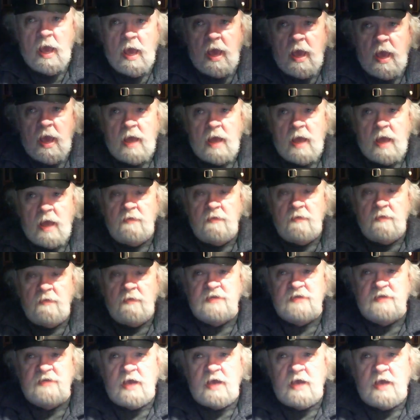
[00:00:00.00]
And in this
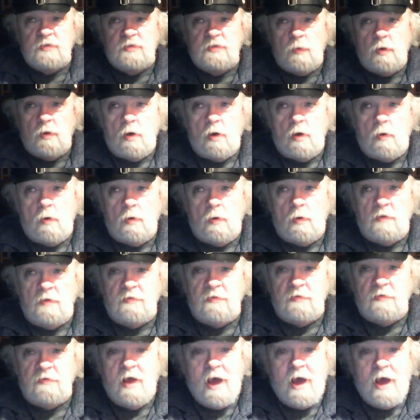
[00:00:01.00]
case, we'll go with
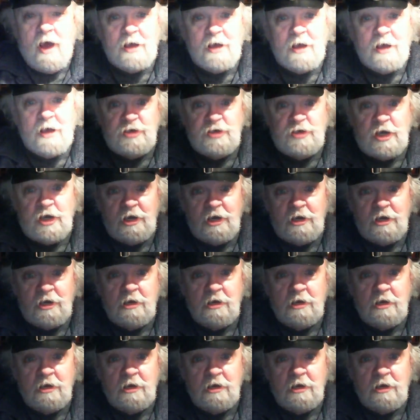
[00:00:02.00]
hygiene.